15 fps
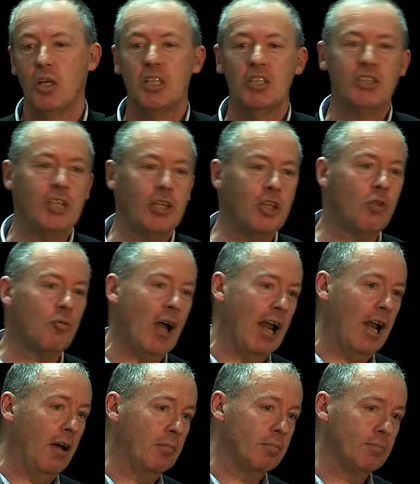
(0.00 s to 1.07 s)

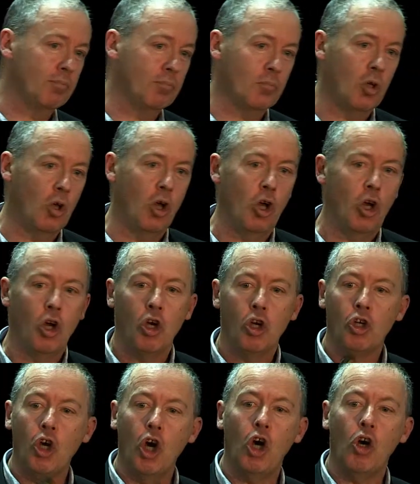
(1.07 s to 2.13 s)
Cinderella.
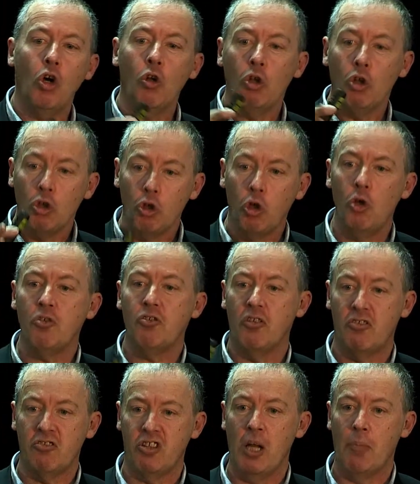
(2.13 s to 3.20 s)
Girl loses
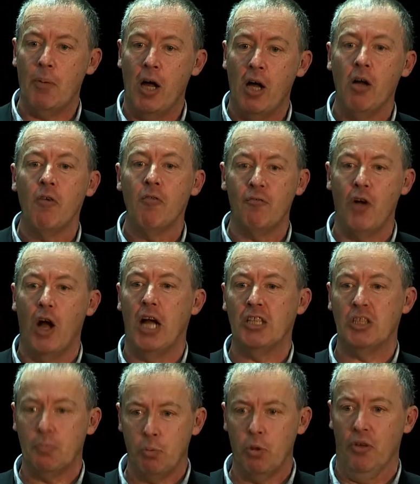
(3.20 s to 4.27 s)
slipper,
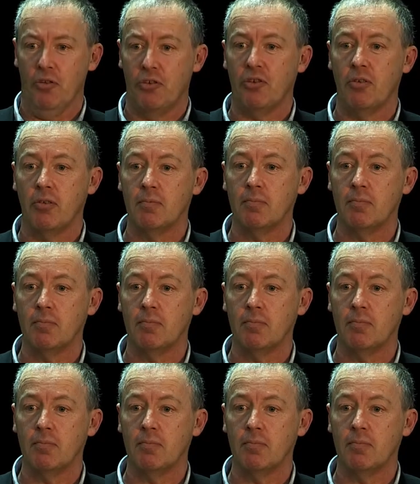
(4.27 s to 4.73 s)
finds prince.